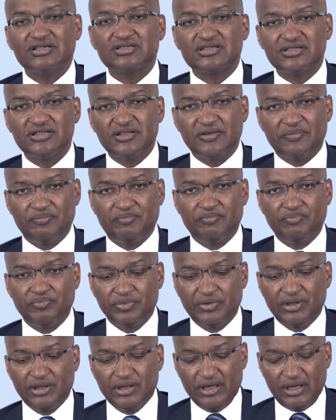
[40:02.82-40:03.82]
them
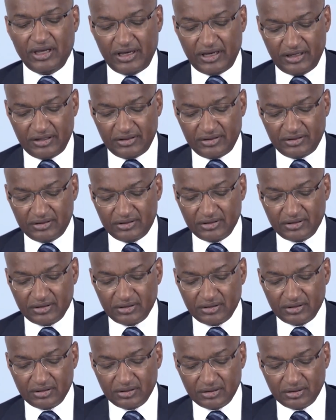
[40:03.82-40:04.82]
and
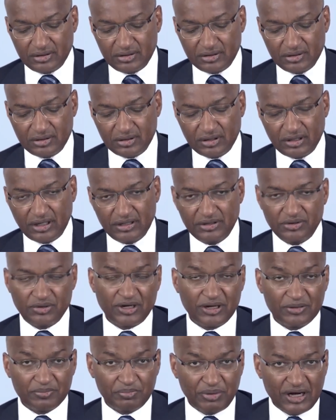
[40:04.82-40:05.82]
you
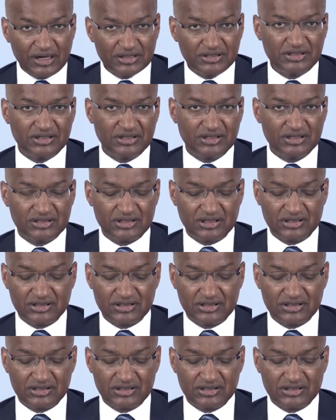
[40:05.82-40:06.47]
can purchase,